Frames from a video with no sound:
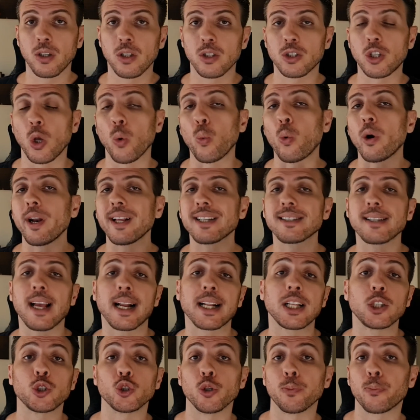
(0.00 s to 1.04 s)
So what
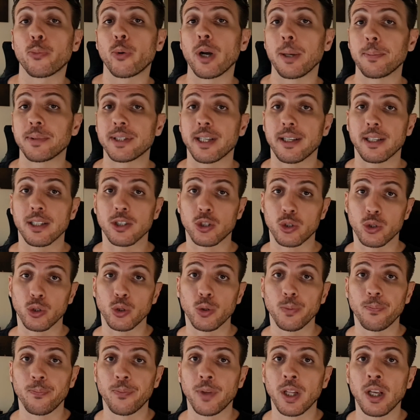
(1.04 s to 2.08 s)
exactly do prep centers
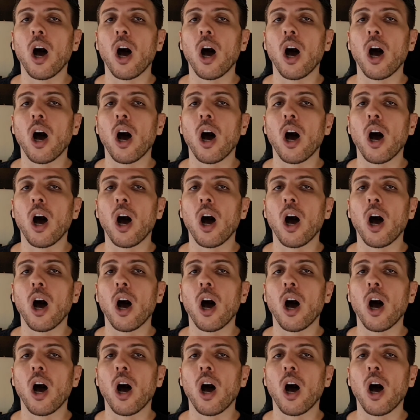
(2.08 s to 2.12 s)
do?